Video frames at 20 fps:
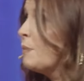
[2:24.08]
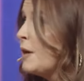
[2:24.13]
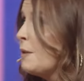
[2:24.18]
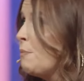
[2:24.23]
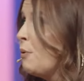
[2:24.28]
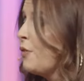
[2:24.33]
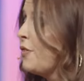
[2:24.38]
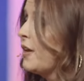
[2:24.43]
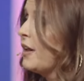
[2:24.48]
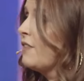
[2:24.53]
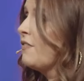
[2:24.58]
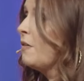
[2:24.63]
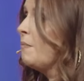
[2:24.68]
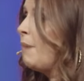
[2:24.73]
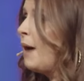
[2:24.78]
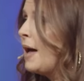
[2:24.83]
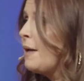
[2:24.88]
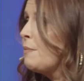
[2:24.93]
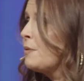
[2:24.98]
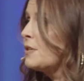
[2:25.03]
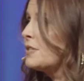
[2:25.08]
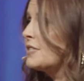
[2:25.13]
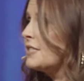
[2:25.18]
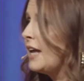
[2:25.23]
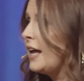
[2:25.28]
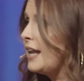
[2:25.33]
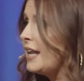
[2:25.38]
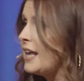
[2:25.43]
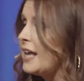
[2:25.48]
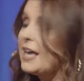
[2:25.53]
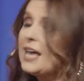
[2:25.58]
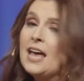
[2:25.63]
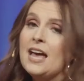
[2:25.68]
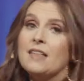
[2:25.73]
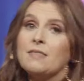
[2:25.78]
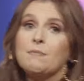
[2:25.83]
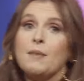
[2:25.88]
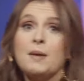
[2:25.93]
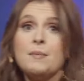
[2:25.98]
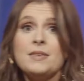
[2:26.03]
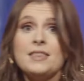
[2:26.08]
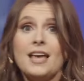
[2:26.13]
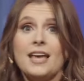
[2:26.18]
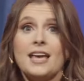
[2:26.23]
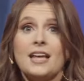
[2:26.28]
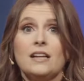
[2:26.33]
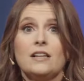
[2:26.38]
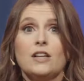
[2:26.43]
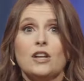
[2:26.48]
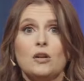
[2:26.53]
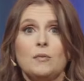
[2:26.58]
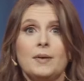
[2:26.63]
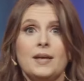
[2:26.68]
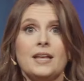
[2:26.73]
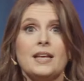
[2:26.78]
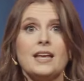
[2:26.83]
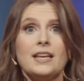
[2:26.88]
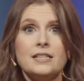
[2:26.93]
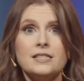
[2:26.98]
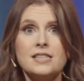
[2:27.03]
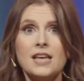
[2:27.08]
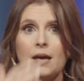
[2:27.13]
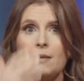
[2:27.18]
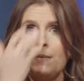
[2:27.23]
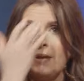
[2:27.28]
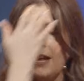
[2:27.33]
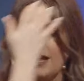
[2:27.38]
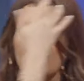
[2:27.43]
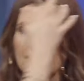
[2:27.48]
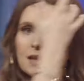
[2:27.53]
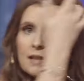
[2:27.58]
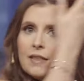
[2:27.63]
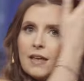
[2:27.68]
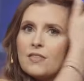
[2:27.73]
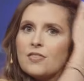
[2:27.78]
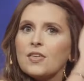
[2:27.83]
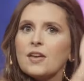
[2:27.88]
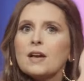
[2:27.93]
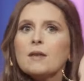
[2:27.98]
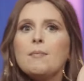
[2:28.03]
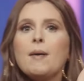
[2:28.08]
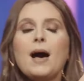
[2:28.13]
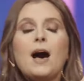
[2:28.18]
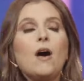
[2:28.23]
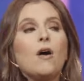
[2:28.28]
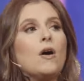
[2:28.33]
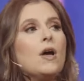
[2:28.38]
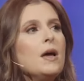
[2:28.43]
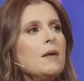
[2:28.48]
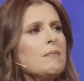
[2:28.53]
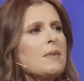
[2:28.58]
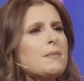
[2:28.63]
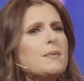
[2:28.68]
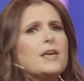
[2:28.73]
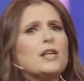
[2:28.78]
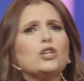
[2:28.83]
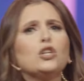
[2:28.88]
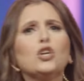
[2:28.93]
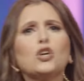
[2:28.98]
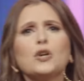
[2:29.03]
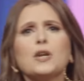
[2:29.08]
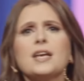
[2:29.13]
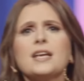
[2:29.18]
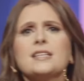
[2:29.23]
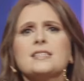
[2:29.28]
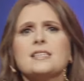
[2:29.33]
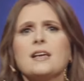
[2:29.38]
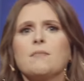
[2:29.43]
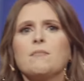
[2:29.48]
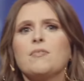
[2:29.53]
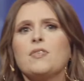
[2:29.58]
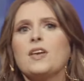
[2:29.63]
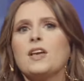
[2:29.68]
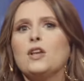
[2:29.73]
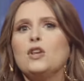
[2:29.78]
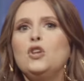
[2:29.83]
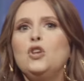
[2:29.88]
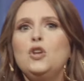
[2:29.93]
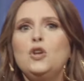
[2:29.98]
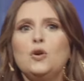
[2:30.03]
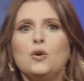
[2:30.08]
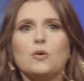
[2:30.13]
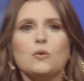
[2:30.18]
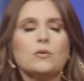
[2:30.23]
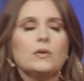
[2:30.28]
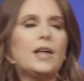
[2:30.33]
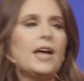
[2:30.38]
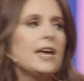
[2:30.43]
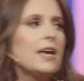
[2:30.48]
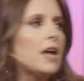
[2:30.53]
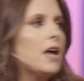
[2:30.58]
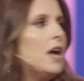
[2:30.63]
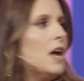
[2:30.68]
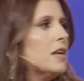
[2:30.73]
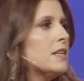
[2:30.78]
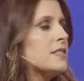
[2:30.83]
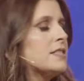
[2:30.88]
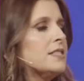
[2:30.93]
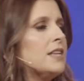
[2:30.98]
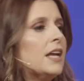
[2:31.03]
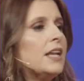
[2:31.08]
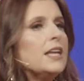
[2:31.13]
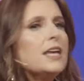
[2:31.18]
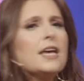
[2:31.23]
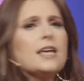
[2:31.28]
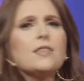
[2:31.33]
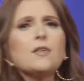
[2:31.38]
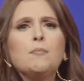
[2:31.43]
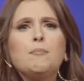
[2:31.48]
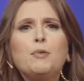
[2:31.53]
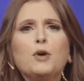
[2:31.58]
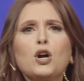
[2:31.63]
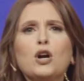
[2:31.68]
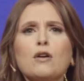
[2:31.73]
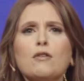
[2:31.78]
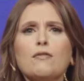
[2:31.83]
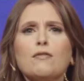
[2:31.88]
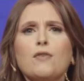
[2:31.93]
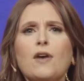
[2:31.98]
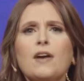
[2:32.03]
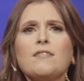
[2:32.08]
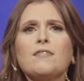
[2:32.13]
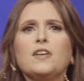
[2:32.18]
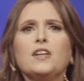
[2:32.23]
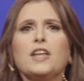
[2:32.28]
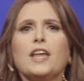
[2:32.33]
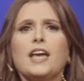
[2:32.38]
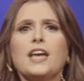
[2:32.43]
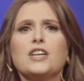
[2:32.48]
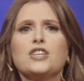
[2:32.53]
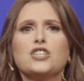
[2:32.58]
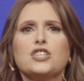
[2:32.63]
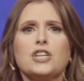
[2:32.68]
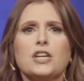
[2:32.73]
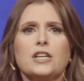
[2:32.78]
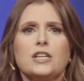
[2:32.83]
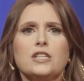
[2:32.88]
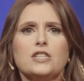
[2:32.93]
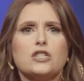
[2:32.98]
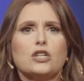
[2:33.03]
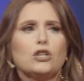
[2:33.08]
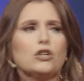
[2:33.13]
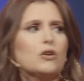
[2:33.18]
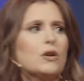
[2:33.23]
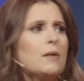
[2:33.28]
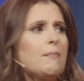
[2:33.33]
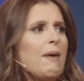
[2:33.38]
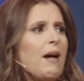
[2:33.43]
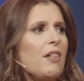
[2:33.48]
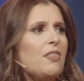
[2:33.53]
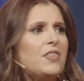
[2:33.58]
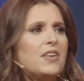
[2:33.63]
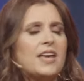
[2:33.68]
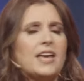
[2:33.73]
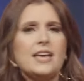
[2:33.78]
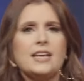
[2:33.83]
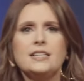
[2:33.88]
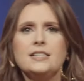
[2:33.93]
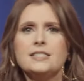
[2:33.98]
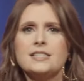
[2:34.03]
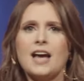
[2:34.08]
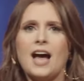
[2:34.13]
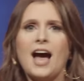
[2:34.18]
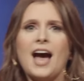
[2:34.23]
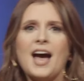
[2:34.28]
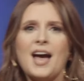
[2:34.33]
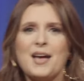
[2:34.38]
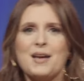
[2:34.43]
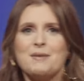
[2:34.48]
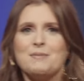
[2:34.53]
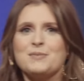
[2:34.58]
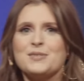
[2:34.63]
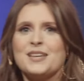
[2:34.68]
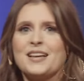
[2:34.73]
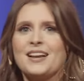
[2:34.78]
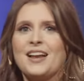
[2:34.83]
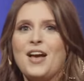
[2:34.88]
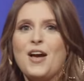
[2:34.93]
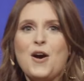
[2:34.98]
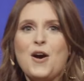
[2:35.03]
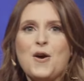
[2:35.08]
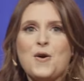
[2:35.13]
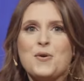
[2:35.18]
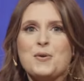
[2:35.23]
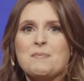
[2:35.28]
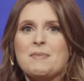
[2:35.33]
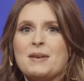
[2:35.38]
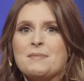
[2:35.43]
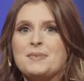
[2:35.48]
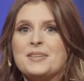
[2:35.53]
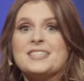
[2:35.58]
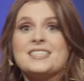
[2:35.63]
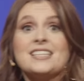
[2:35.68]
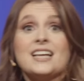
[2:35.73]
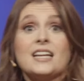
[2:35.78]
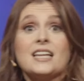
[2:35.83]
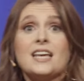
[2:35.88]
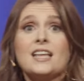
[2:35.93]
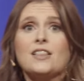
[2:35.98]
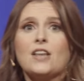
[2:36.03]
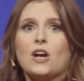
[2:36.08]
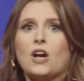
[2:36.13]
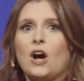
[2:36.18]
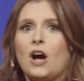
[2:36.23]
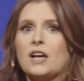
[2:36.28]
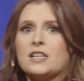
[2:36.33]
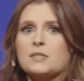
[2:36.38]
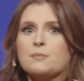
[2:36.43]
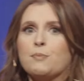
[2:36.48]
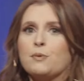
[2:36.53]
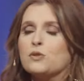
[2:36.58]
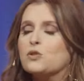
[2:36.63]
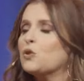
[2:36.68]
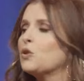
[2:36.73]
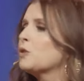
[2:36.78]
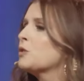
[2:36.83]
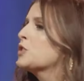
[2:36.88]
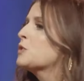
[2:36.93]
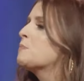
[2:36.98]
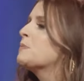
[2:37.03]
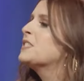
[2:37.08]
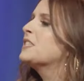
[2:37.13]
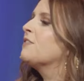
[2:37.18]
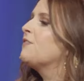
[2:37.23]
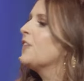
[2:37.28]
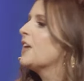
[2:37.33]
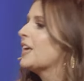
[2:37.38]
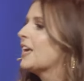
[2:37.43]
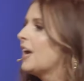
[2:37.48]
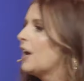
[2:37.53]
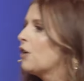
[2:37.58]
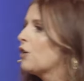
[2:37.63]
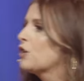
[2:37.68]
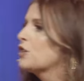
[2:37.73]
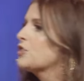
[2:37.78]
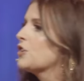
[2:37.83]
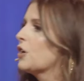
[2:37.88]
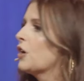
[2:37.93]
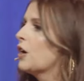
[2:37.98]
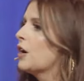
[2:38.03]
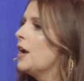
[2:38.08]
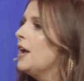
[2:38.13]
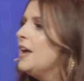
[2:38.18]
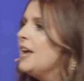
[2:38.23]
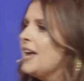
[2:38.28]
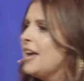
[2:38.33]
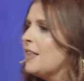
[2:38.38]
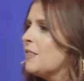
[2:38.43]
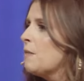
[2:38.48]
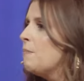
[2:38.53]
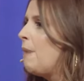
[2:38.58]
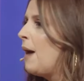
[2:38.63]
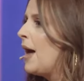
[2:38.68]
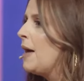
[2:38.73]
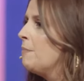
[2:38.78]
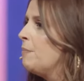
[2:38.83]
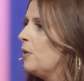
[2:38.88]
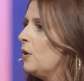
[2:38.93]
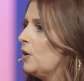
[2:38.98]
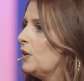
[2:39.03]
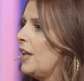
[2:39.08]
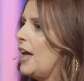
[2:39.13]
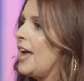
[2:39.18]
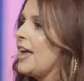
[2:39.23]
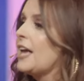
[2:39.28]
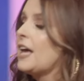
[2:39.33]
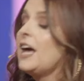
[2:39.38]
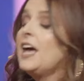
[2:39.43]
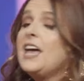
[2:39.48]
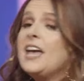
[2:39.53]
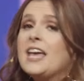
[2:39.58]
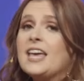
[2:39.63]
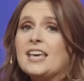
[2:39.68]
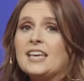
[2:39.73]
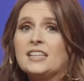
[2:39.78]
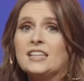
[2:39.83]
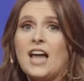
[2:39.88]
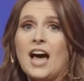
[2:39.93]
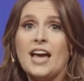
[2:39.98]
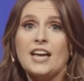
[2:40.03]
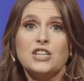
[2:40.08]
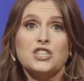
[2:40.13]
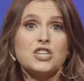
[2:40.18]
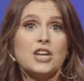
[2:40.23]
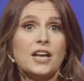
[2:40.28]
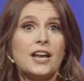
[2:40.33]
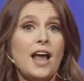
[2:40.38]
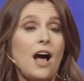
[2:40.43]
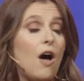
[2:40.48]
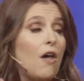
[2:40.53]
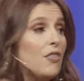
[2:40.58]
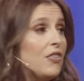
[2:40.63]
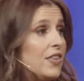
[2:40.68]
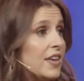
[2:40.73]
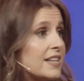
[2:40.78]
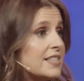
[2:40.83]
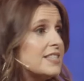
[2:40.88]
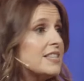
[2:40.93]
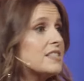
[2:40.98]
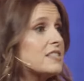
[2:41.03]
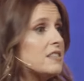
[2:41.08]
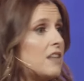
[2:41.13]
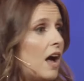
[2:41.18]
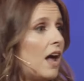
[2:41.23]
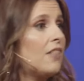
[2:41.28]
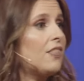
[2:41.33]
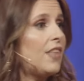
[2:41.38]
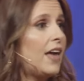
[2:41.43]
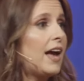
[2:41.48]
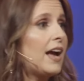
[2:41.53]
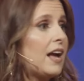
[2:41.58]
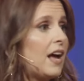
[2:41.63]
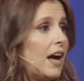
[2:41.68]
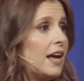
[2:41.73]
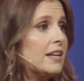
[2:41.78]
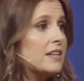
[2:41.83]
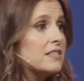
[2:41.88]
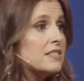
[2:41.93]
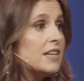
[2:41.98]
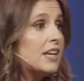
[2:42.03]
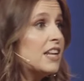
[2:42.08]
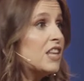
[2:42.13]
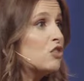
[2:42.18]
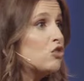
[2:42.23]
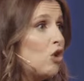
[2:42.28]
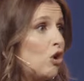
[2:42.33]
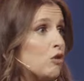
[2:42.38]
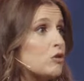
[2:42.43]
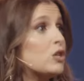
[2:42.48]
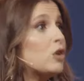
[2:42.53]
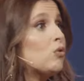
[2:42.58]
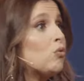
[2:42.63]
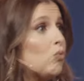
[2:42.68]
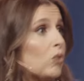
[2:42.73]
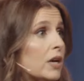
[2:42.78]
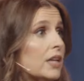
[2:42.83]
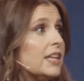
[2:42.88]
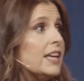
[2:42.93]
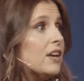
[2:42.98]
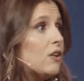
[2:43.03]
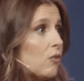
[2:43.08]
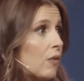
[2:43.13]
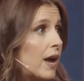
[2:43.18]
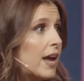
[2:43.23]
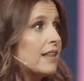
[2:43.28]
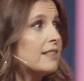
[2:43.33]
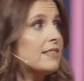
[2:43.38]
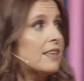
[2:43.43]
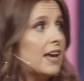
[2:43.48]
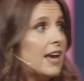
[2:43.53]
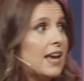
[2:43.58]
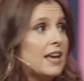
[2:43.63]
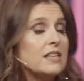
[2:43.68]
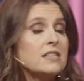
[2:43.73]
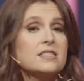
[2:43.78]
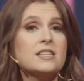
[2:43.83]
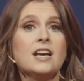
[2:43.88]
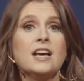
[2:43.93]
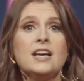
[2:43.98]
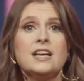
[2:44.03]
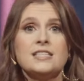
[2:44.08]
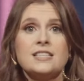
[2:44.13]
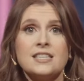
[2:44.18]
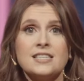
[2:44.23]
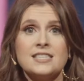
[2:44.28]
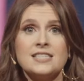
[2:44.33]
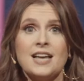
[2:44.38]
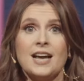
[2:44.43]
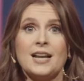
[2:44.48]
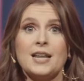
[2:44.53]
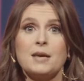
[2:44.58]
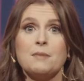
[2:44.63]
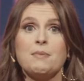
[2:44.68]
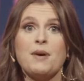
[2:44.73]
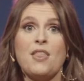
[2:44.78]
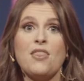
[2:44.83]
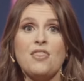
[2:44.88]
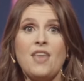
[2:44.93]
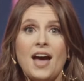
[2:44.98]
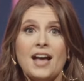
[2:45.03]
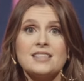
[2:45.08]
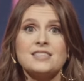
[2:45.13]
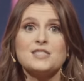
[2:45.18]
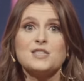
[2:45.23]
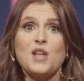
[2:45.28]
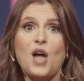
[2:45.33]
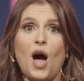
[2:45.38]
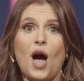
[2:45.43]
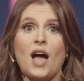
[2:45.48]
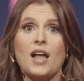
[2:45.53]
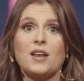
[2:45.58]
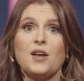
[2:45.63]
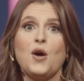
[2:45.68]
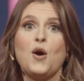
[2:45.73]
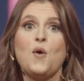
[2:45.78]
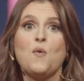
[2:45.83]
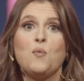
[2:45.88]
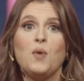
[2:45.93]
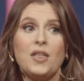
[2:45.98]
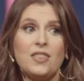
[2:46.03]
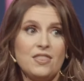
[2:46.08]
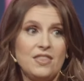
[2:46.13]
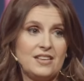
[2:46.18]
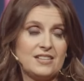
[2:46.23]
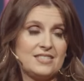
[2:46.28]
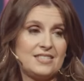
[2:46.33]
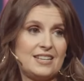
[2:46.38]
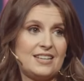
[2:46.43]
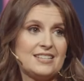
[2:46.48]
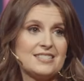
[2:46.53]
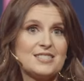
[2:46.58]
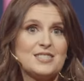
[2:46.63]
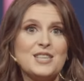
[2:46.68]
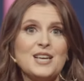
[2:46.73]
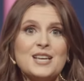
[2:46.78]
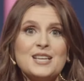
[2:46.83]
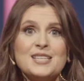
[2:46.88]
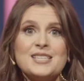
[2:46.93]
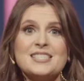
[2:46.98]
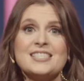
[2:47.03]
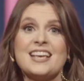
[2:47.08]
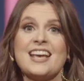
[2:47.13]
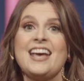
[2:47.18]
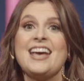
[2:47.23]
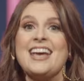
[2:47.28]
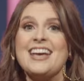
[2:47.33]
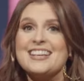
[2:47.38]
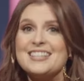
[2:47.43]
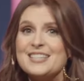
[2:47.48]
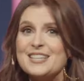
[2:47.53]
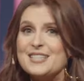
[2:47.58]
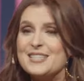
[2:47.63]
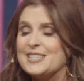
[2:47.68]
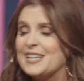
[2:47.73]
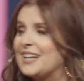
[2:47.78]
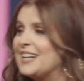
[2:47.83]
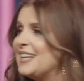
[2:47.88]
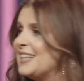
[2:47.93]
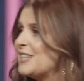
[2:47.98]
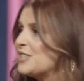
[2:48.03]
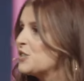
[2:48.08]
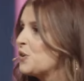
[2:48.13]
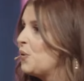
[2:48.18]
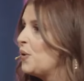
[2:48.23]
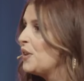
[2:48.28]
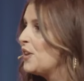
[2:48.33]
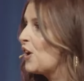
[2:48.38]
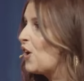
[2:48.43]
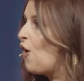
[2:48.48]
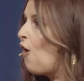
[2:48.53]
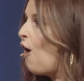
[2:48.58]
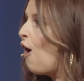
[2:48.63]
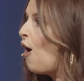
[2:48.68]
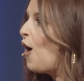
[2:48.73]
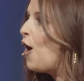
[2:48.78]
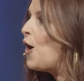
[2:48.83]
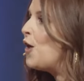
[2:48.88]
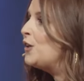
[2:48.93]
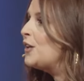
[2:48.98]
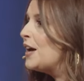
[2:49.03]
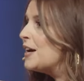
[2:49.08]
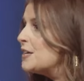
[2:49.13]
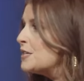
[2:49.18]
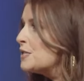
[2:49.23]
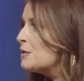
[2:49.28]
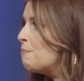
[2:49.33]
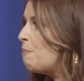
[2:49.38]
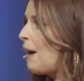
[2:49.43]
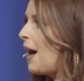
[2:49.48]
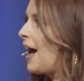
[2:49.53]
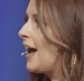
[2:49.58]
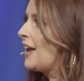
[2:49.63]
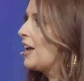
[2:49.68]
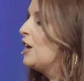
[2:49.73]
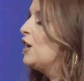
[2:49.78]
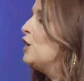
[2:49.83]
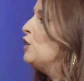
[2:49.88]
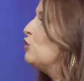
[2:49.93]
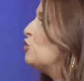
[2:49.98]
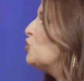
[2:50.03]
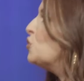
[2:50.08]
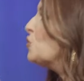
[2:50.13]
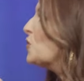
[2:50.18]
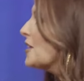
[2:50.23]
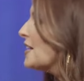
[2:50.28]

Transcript: people think of a Bible study, maybe they get a little bit intimidated. They think about maybe learning something new, like studying the book of Revelation to learn about the end times, or maybe studying the Gospels or a specific character in the Bible like Elijah. Now, this is not that kind of study. Those are really great things to study, but that's not what this is. This is a study that's going to call us back to